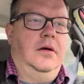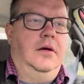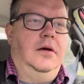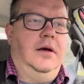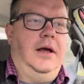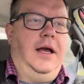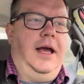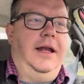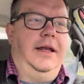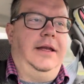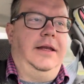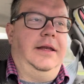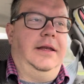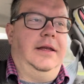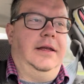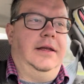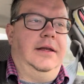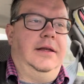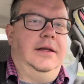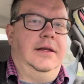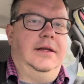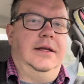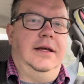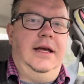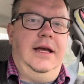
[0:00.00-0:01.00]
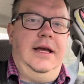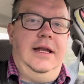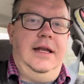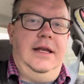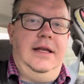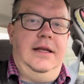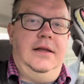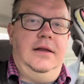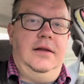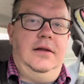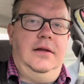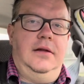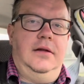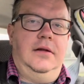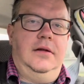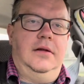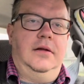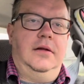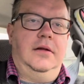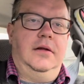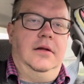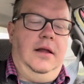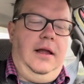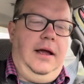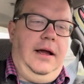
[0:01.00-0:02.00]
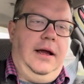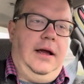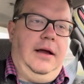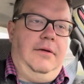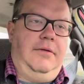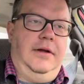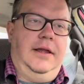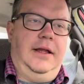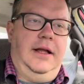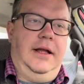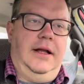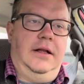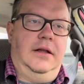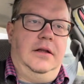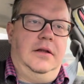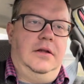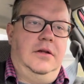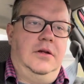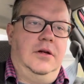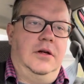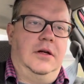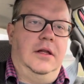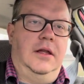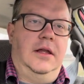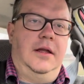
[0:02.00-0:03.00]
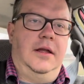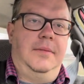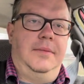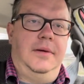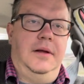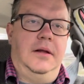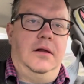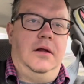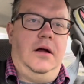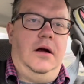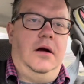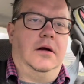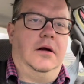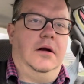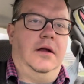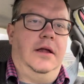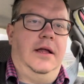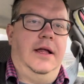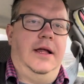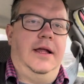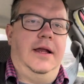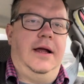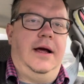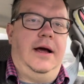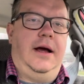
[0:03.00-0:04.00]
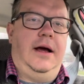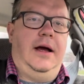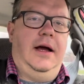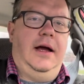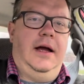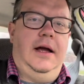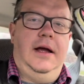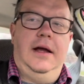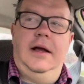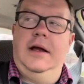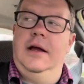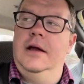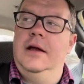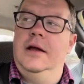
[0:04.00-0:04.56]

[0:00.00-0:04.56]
And it, like everything, took a little bit longer than I